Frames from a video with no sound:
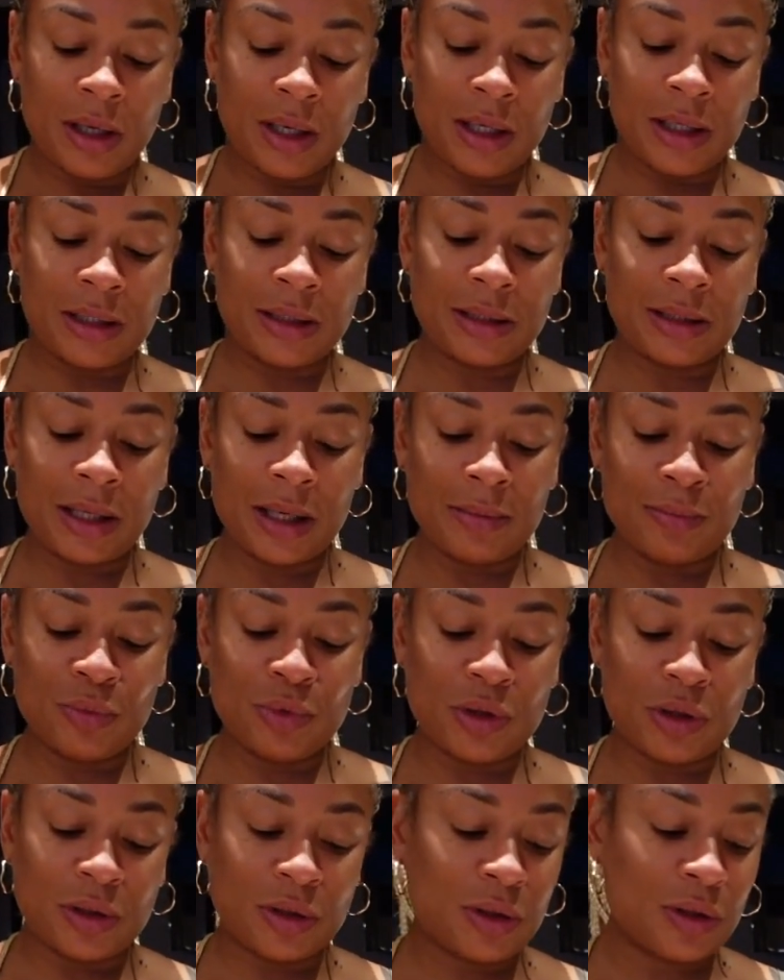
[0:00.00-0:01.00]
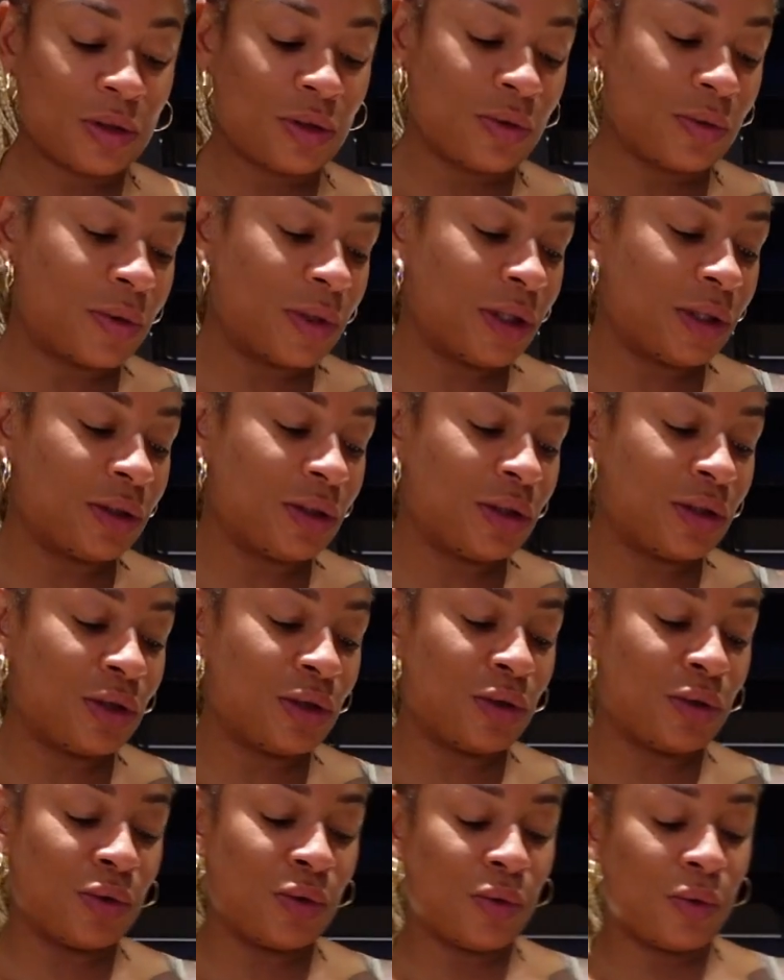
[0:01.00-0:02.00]
is I'm just going
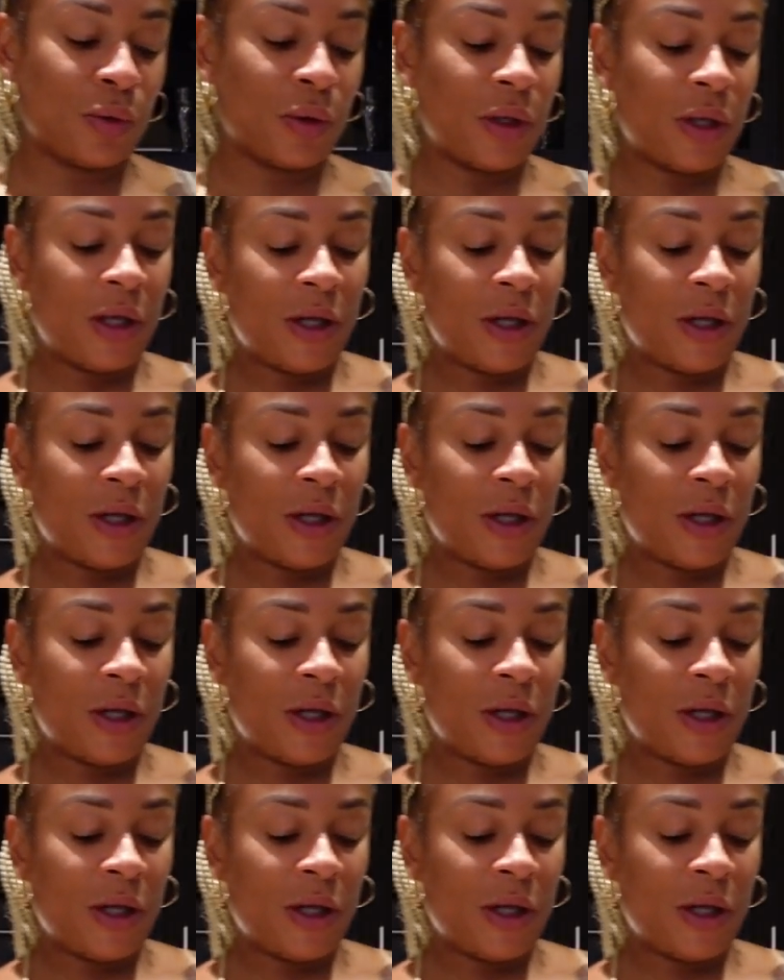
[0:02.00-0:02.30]
to,